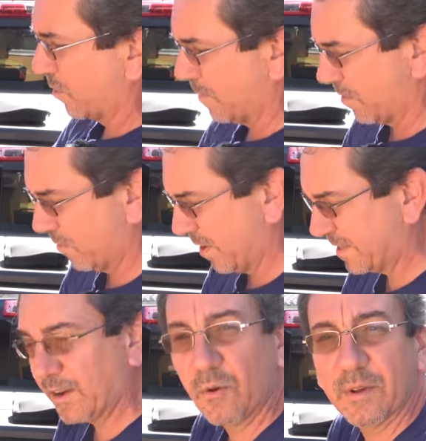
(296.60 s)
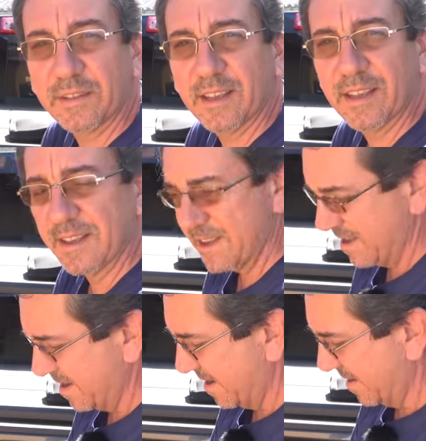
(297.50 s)
a couple of weeks ago in the
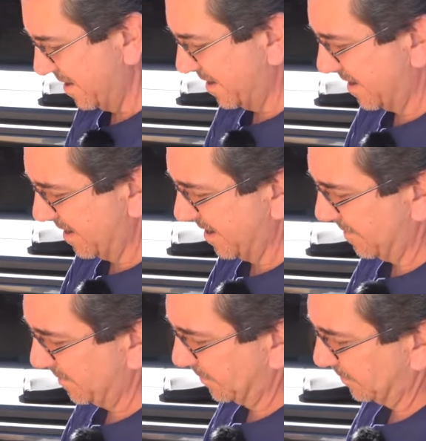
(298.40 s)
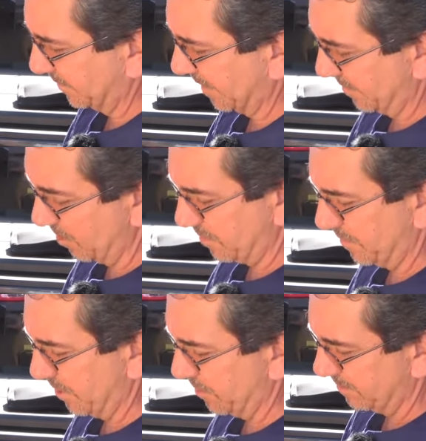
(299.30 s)
um, in the other
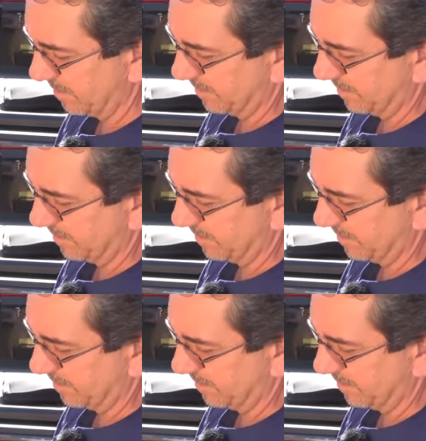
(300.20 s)
video, uh,